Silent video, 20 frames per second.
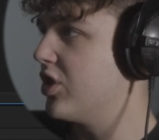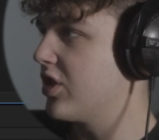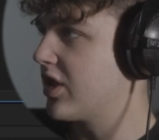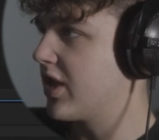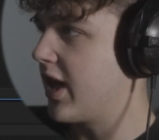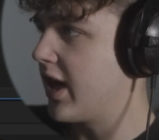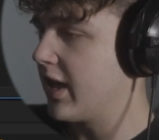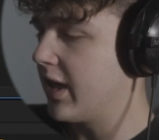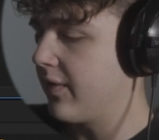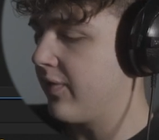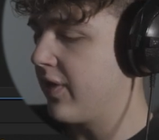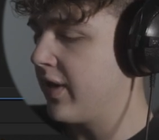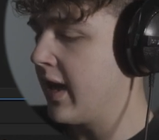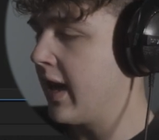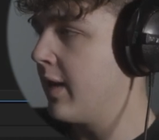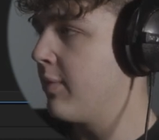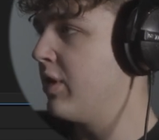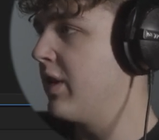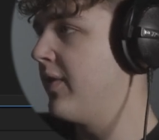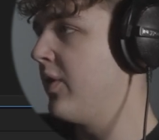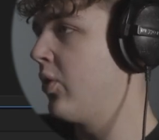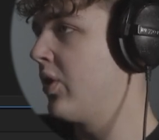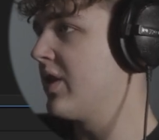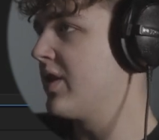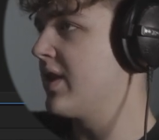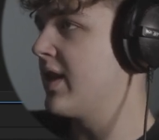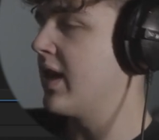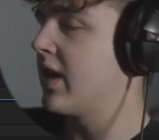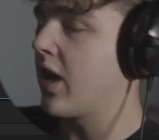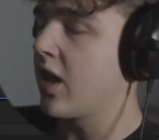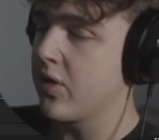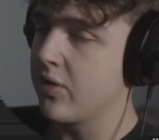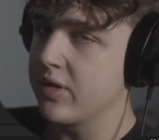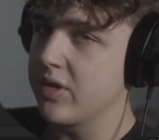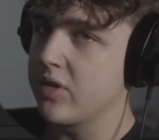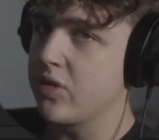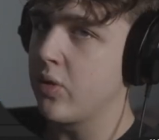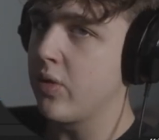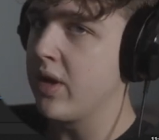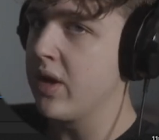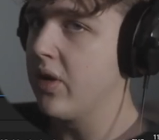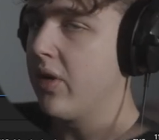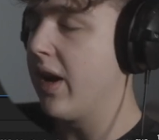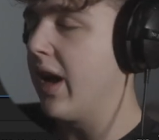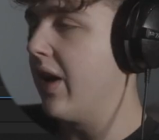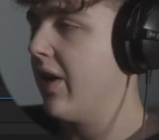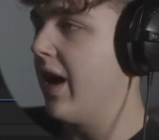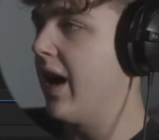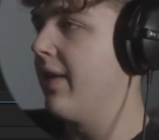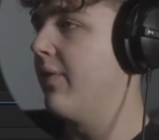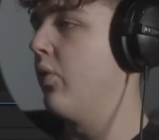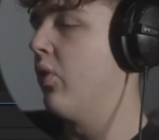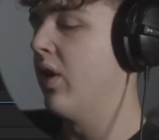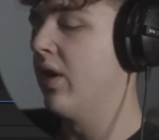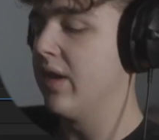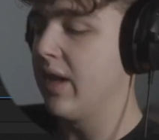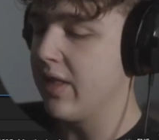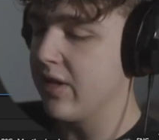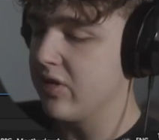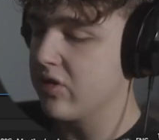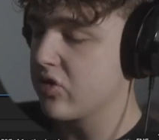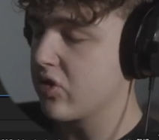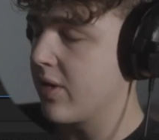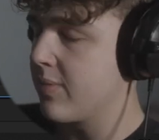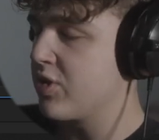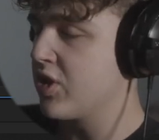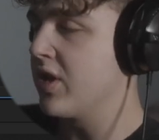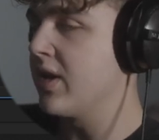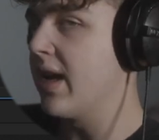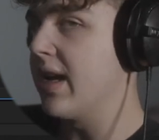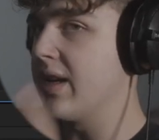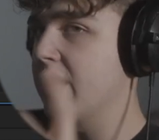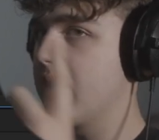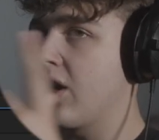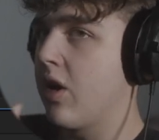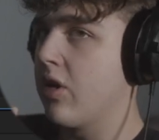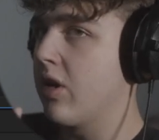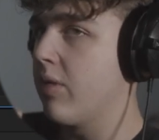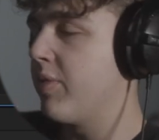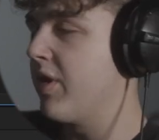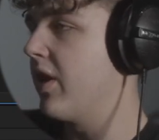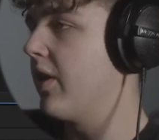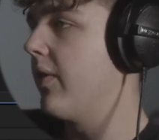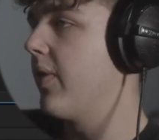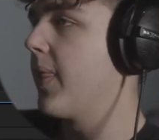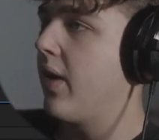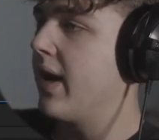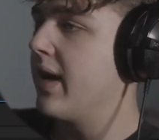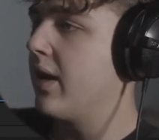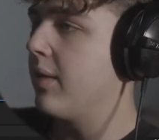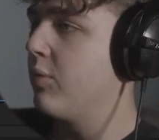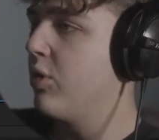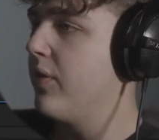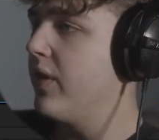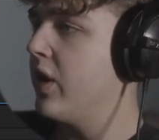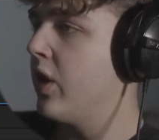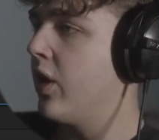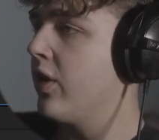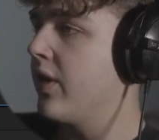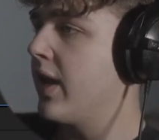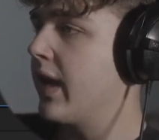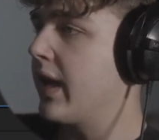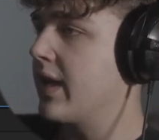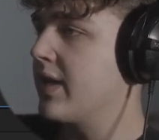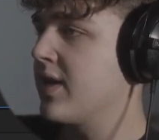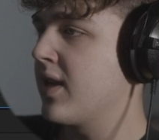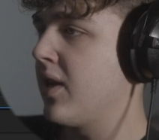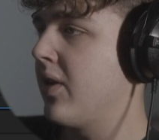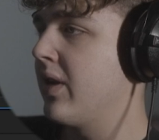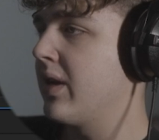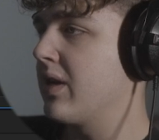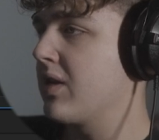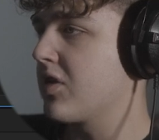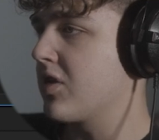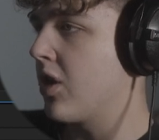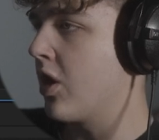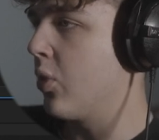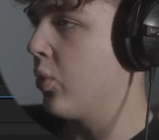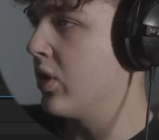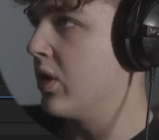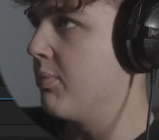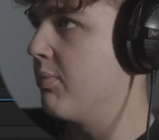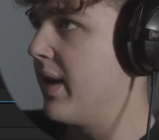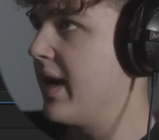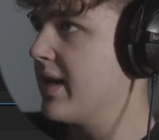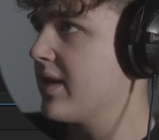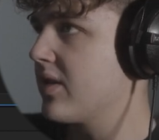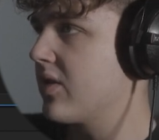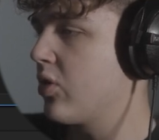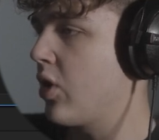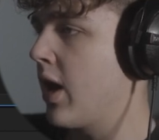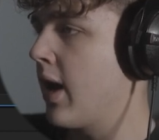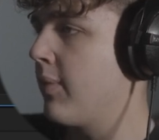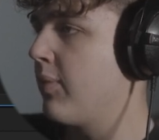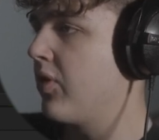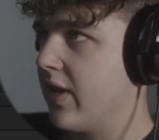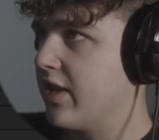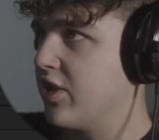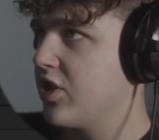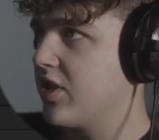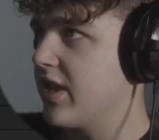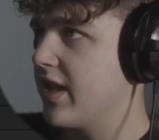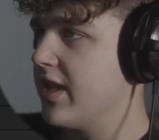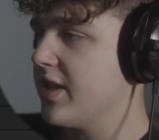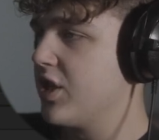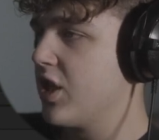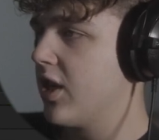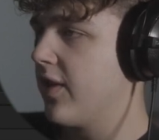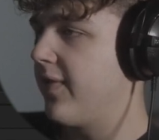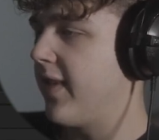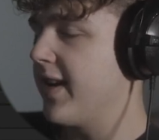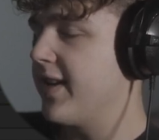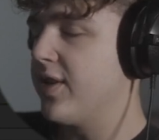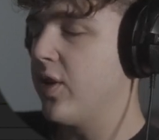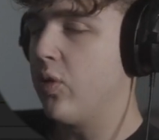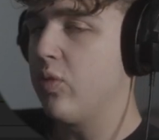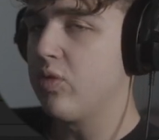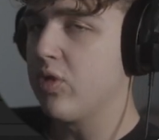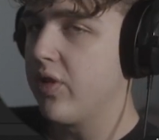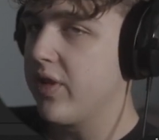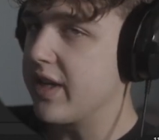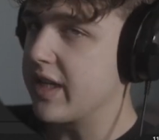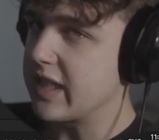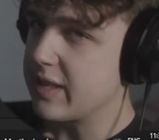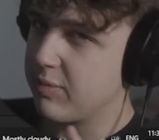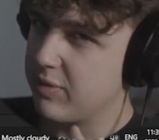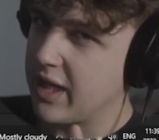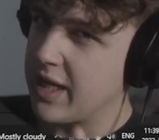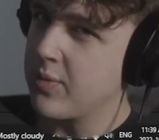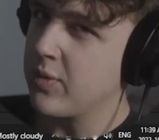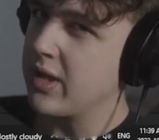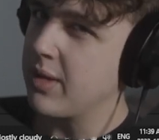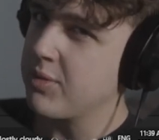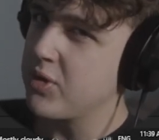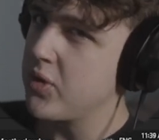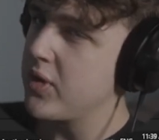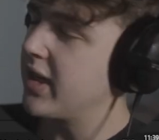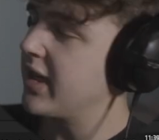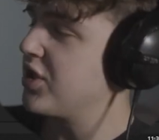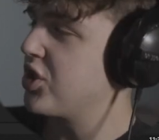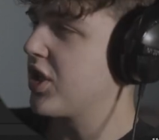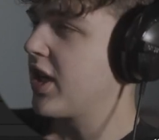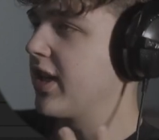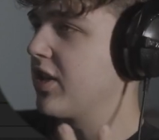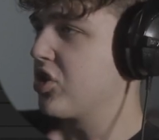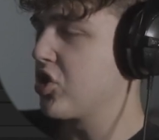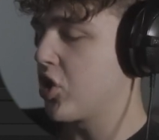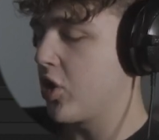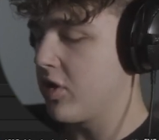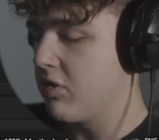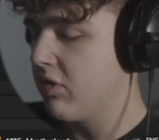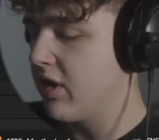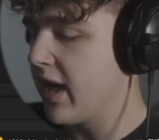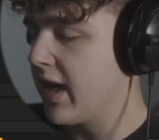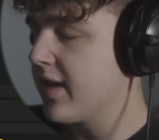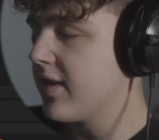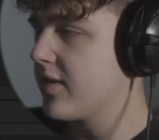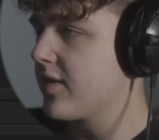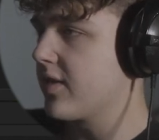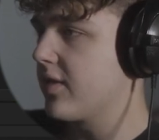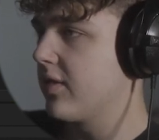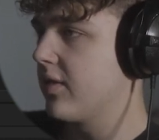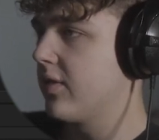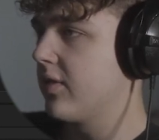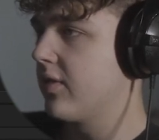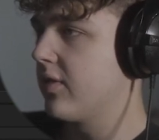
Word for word: just cutting for now, but if you wanna see a coloring tutorial, I'll have one in the description and a card up here. All right, now moving on, like I said, I like to start when the bass drops. It's just easier if I don't really explain what I'm doing and just kind of show you guys.